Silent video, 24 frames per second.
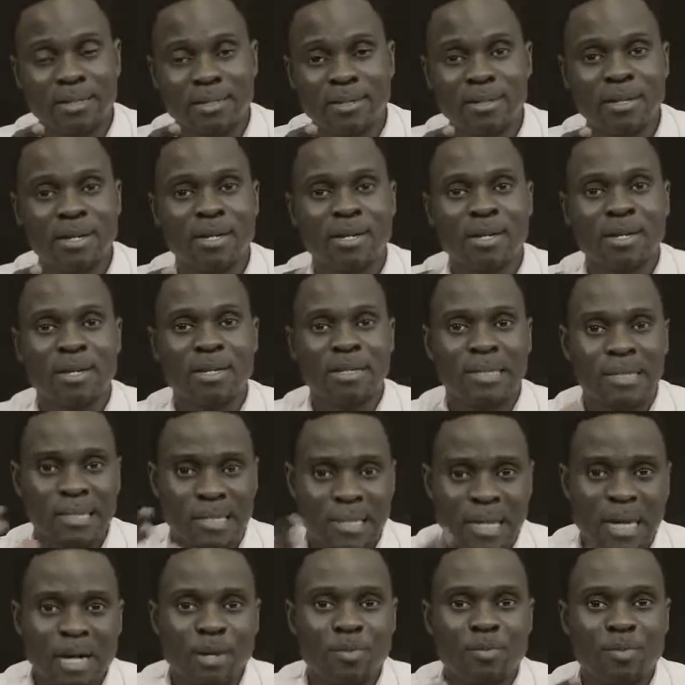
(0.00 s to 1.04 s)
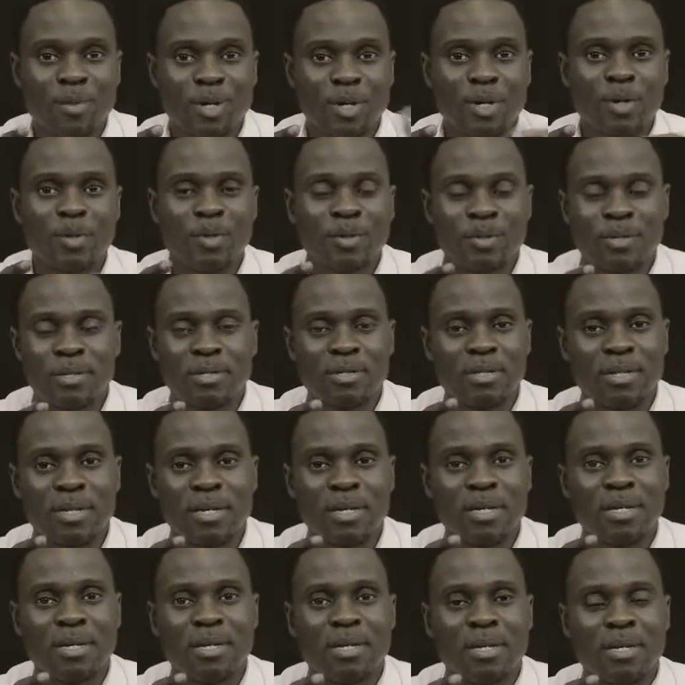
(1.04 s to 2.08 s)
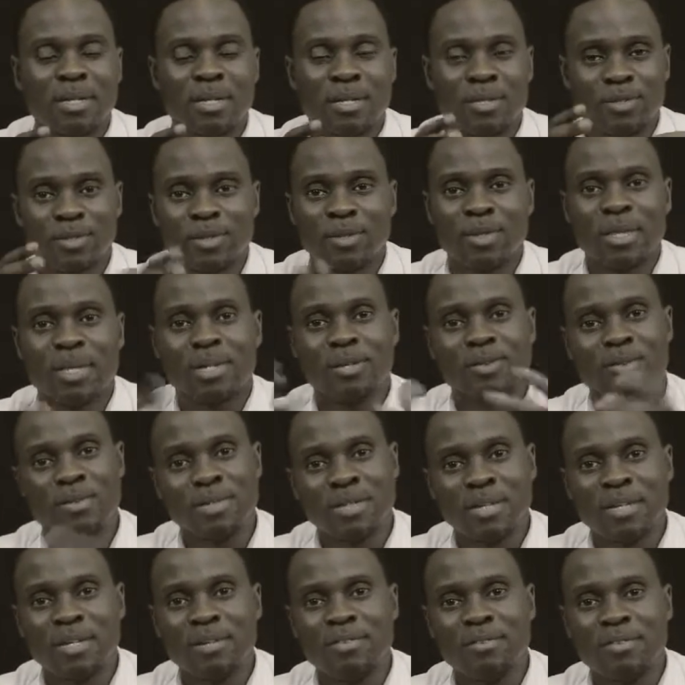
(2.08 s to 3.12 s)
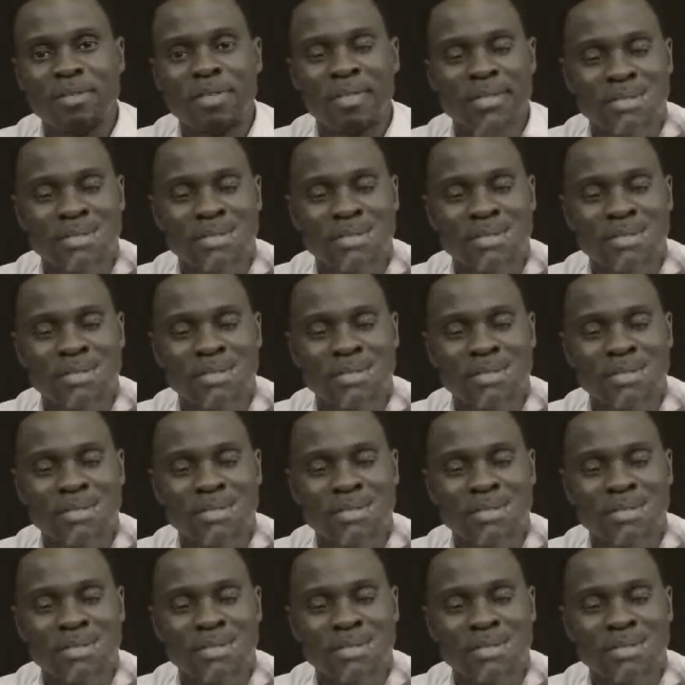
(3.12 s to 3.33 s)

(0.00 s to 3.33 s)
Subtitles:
in the library, or they saw that on TV.